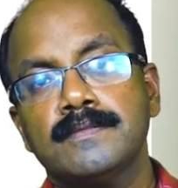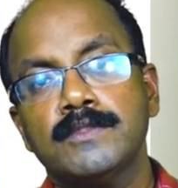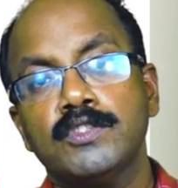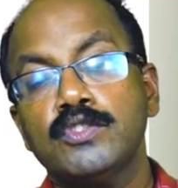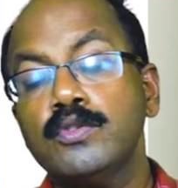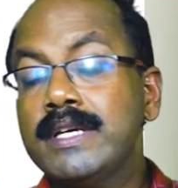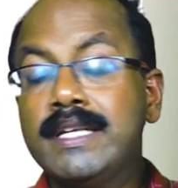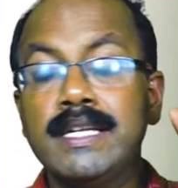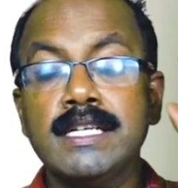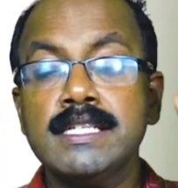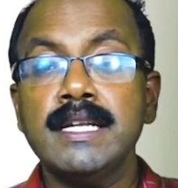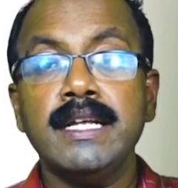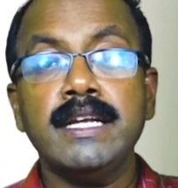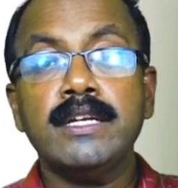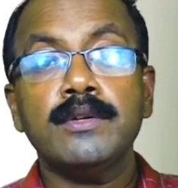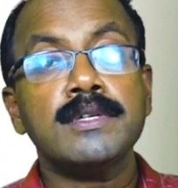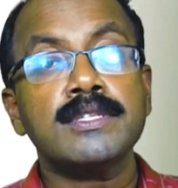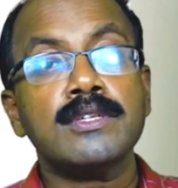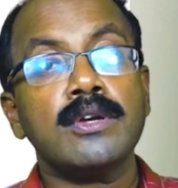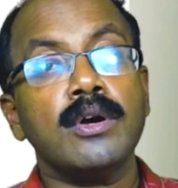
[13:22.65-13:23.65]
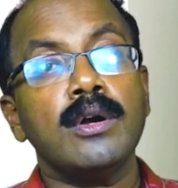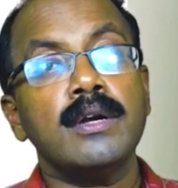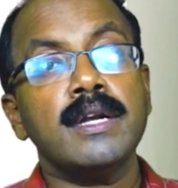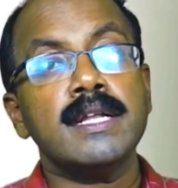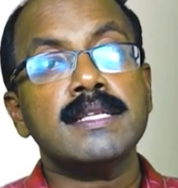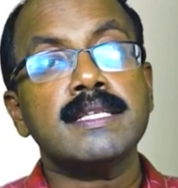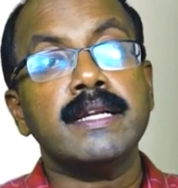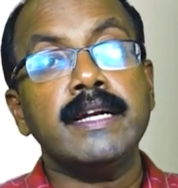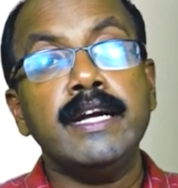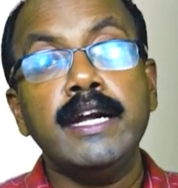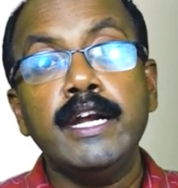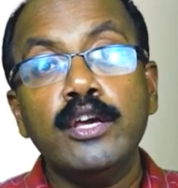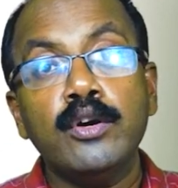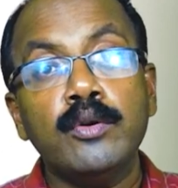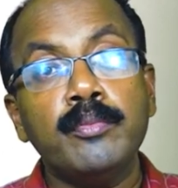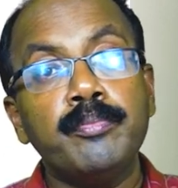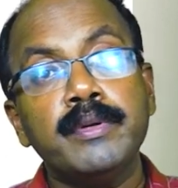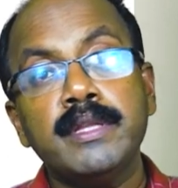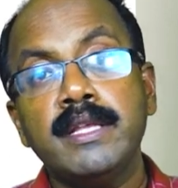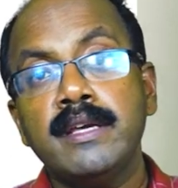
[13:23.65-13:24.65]
So initially it was called as an
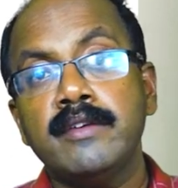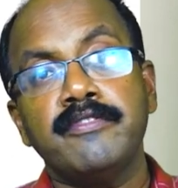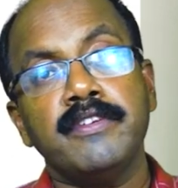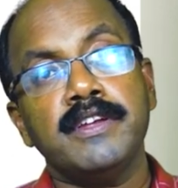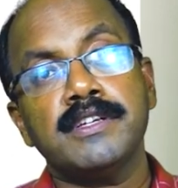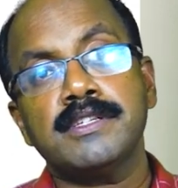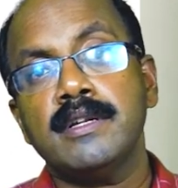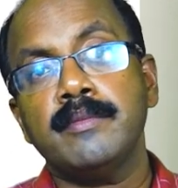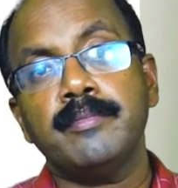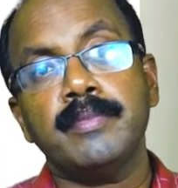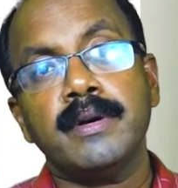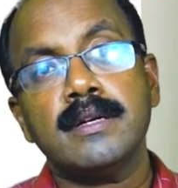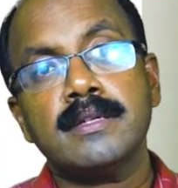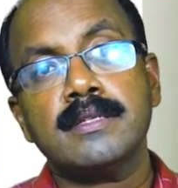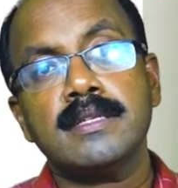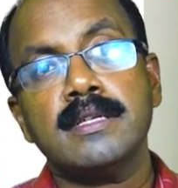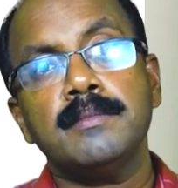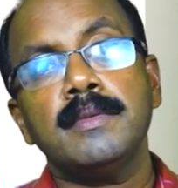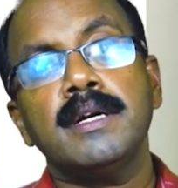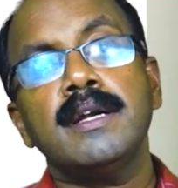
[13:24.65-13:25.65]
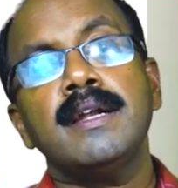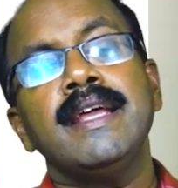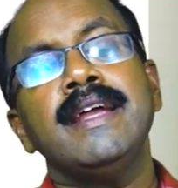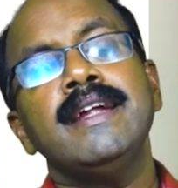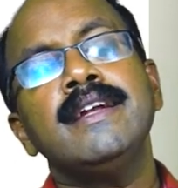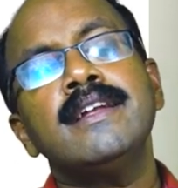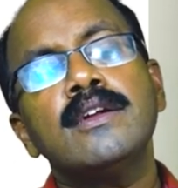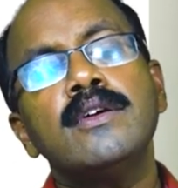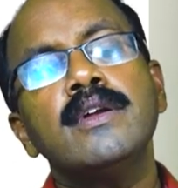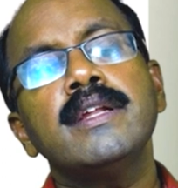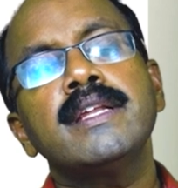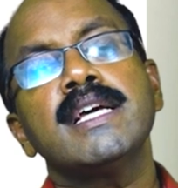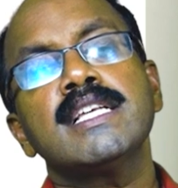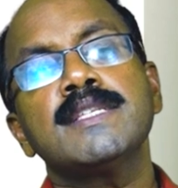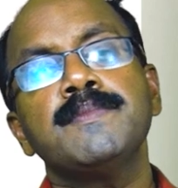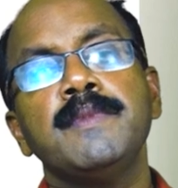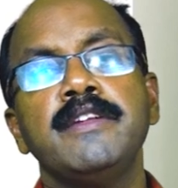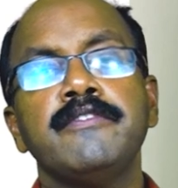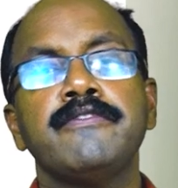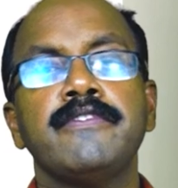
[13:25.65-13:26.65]
idiopathic facial palsy, but later on it
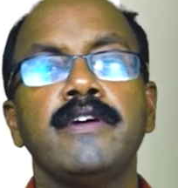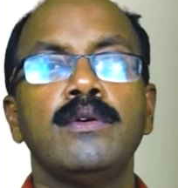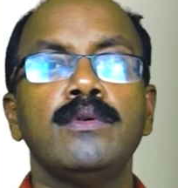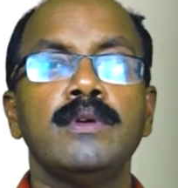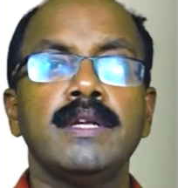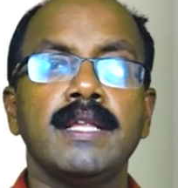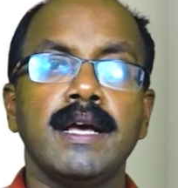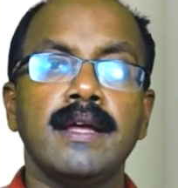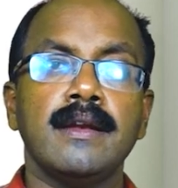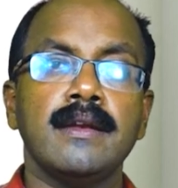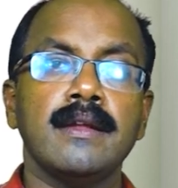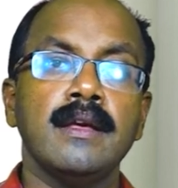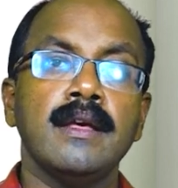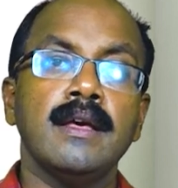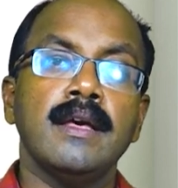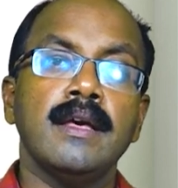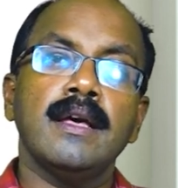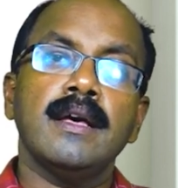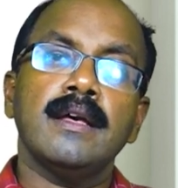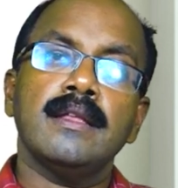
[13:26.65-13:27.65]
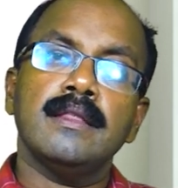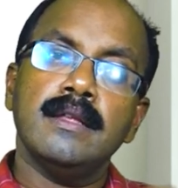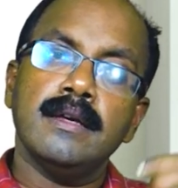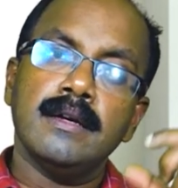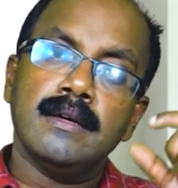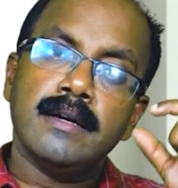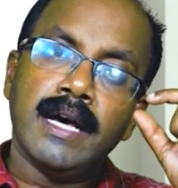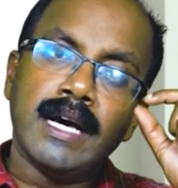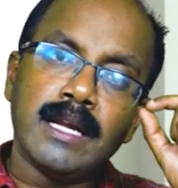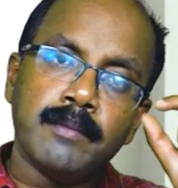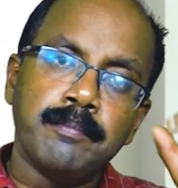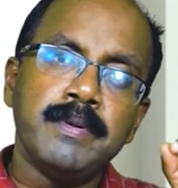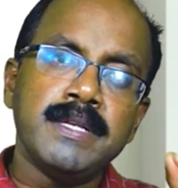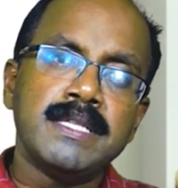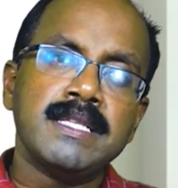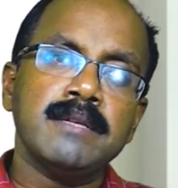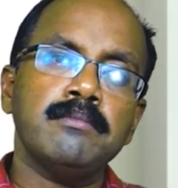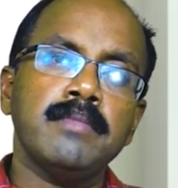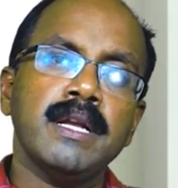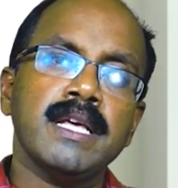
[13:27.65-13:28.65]
has been found that the
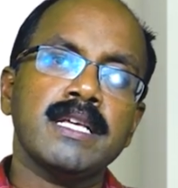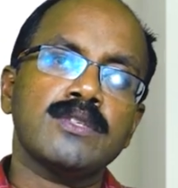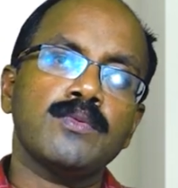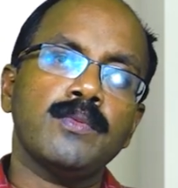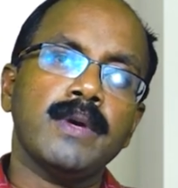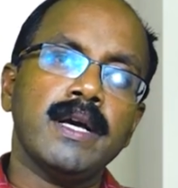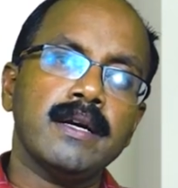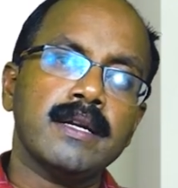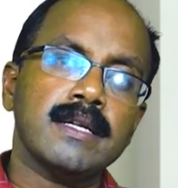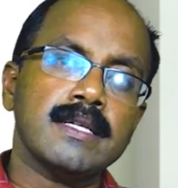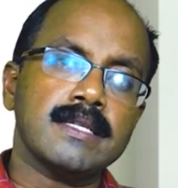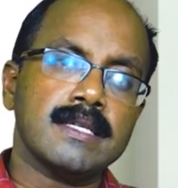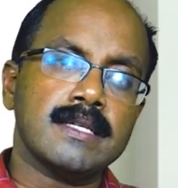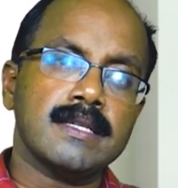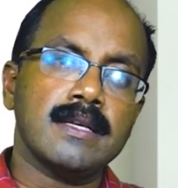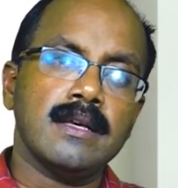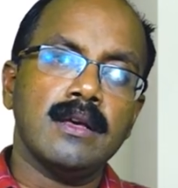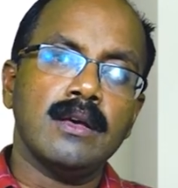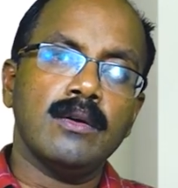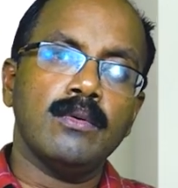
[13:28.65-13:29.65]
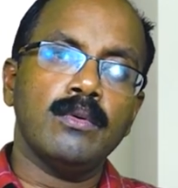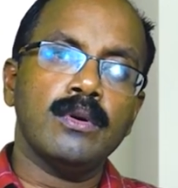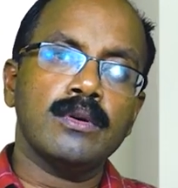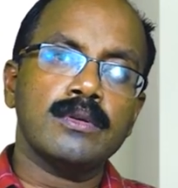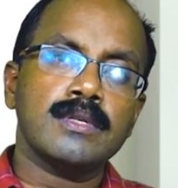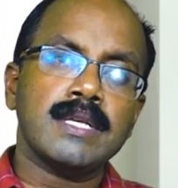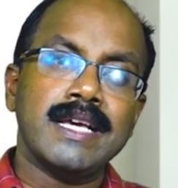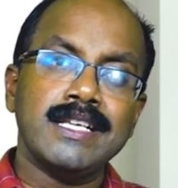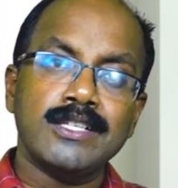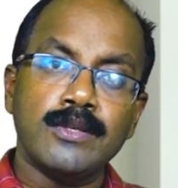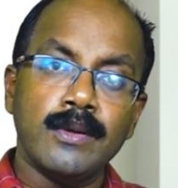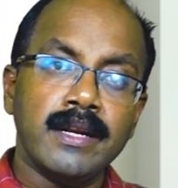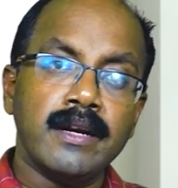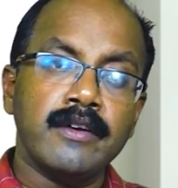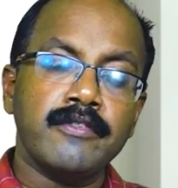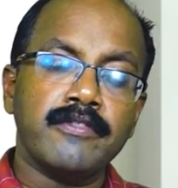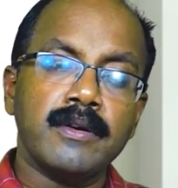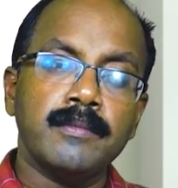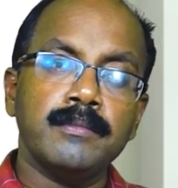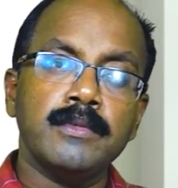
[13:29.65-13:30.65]
herpes simplex virus was
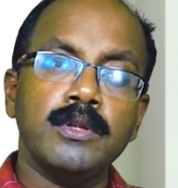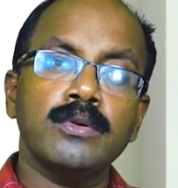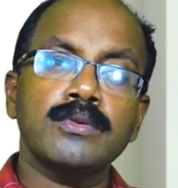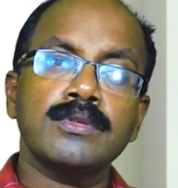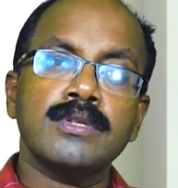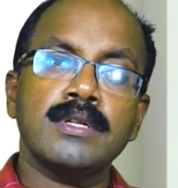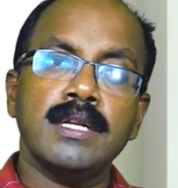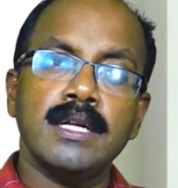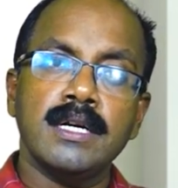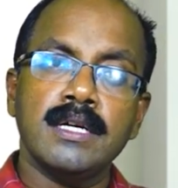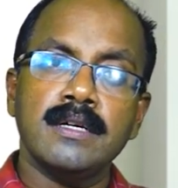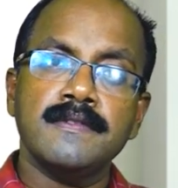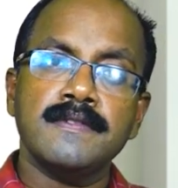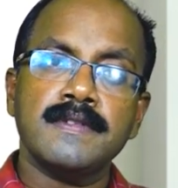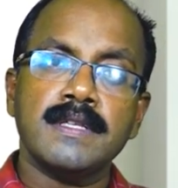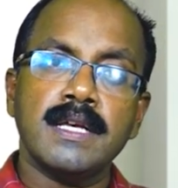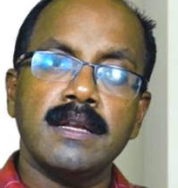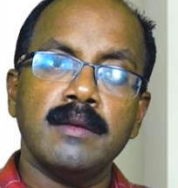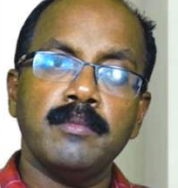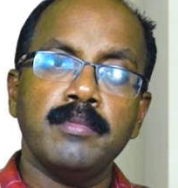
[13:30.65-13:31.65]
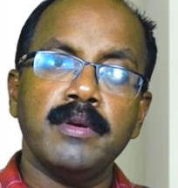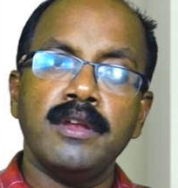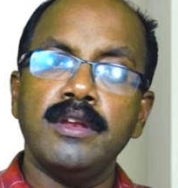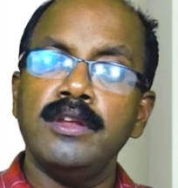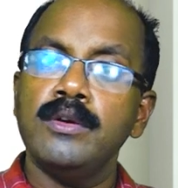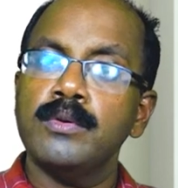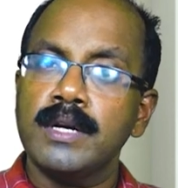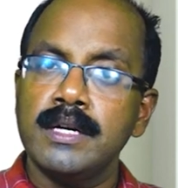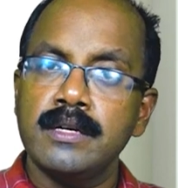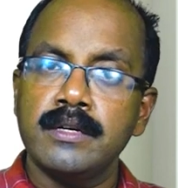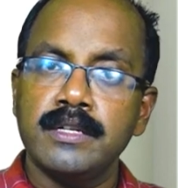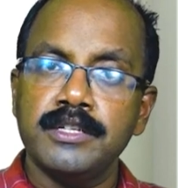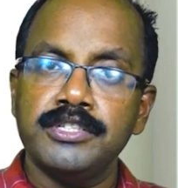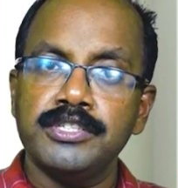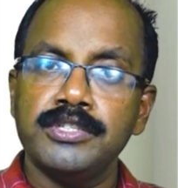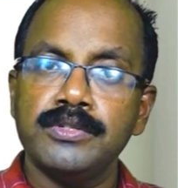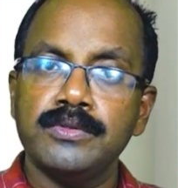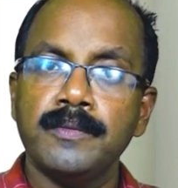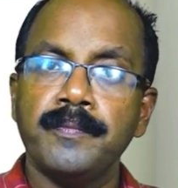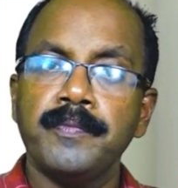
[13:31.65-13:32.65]
isolated from those nerves and perineural
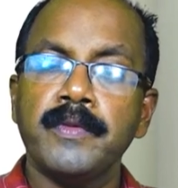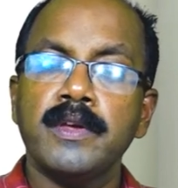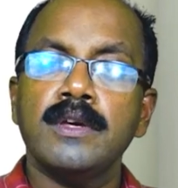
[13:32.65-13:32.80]
tissue.